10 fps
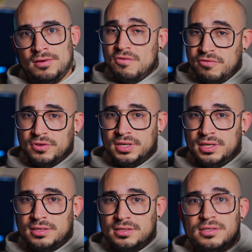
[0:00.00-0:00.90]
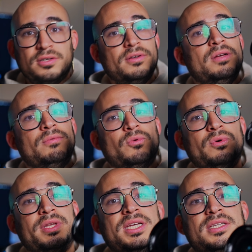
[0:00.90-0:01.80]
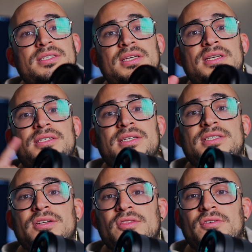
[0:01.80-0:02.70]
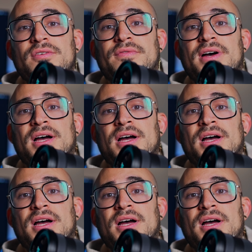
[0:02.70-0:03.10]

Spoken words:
Hopefully, Sony will release the 16-35